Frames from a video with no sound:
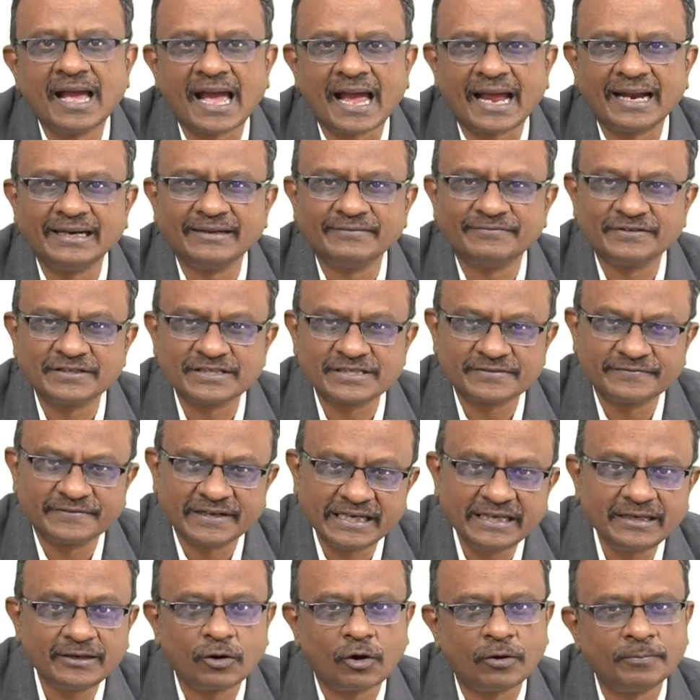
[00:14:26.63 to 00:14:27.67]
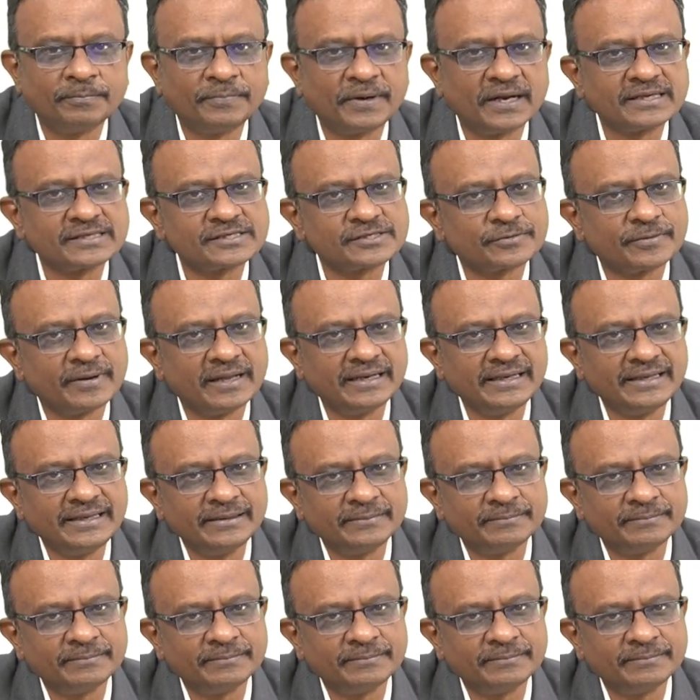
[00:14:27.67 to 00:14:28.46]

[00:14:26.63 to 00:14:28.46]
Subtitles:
And if it's a very complex query,